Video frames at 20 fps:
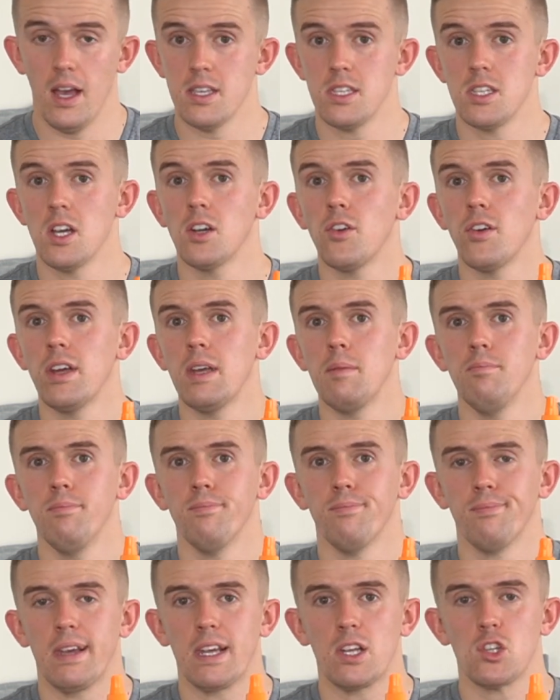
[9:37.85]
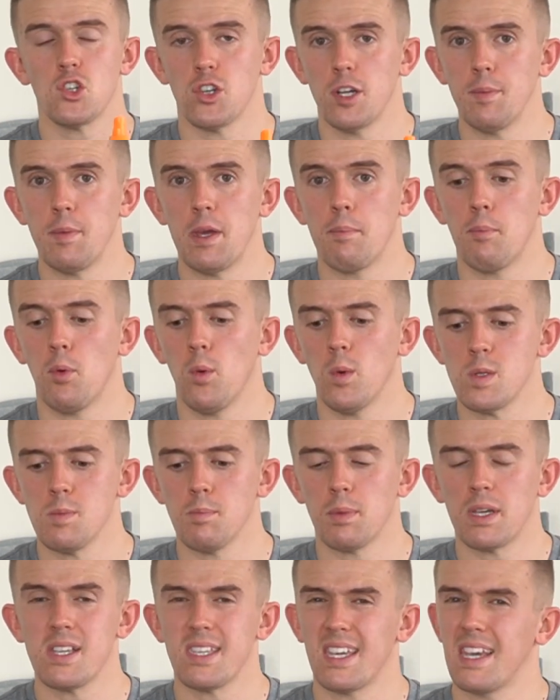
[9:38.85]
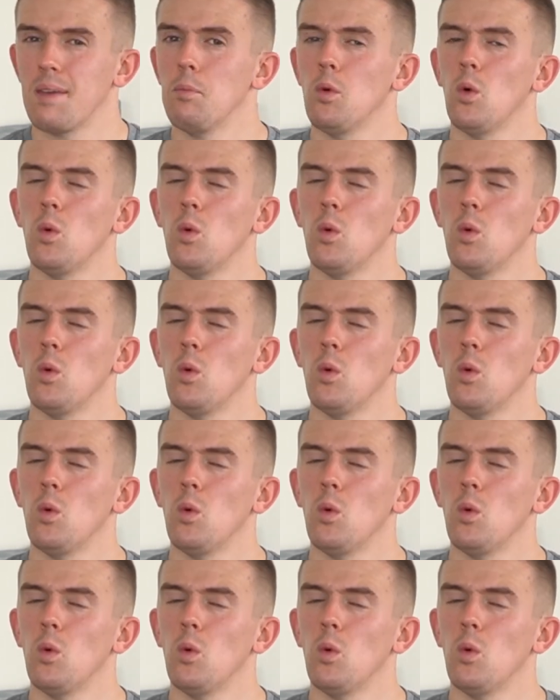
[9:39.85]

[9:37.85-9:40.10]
sun cream, extremely important because it can